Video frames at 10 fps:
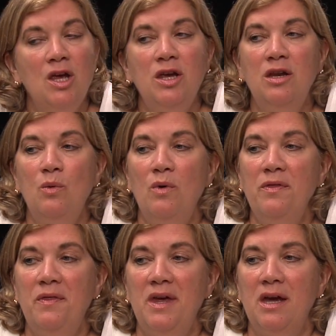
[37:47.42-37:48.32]

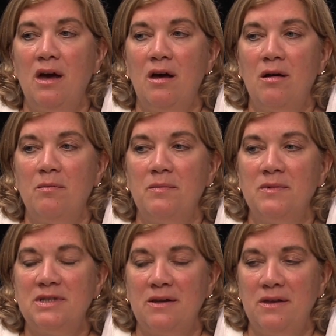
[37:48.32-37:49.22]
One thing,
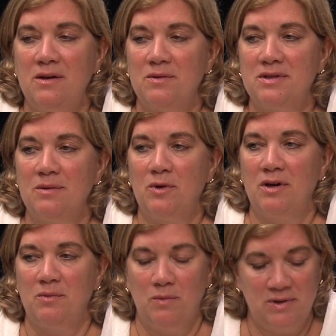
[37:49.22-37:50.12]
I think it was
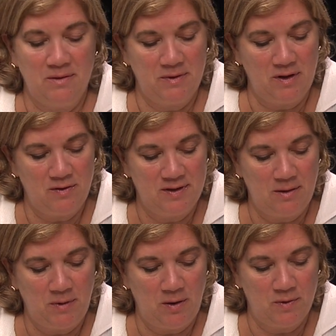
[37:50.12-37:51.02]
somewhere in something that you
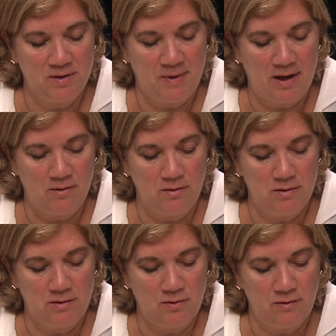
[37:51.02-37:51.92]
sent me, was about
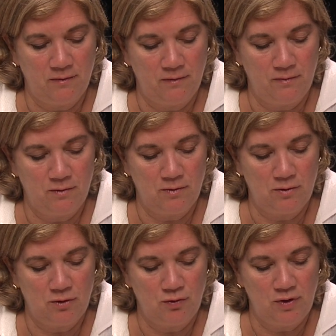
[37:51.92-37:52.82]
sort of
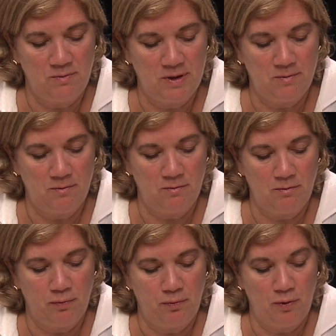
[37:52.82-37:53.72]
treatment
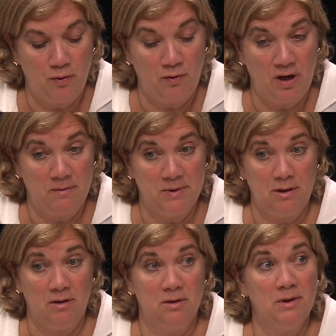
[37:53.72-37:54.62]

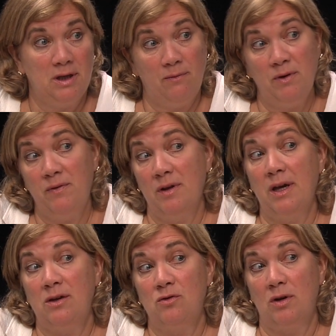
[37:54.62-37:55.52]
programs. Ultimately, if we feel
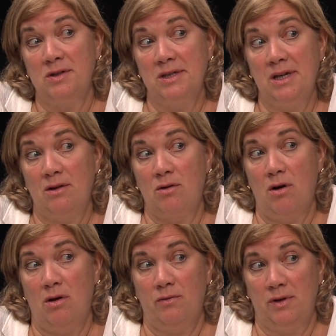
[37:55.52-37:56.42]
like drugs and
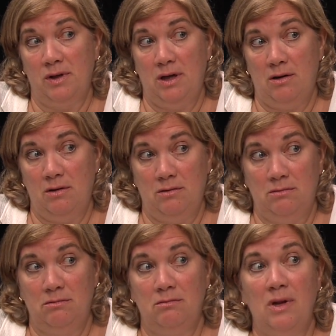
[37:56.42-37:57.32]
alcohol really are
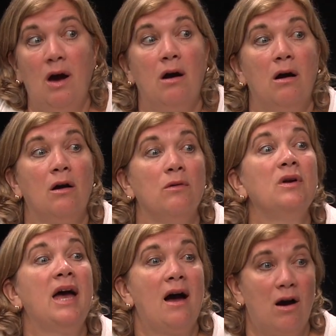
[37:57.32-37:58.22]

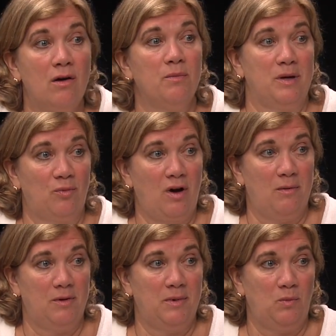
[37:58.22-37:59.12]
a big
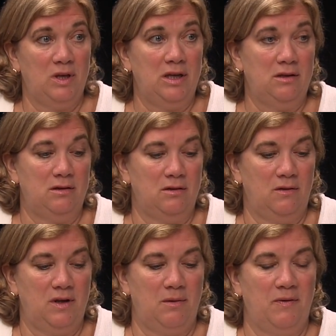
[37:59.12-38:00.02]
problem, and we need to
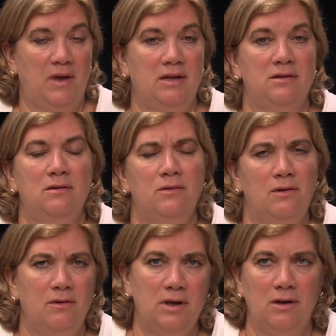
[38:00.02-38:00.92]
think about that. And so
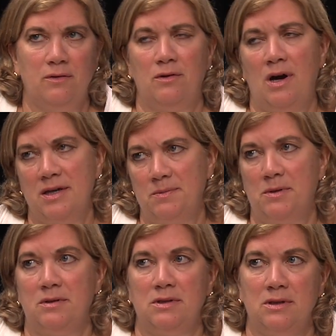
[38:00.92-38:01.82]
there are
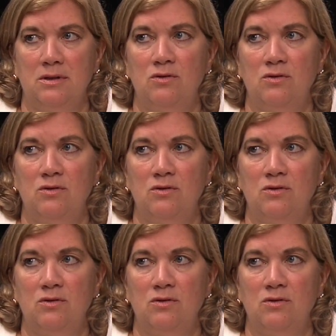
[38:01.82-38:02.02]
hospitals and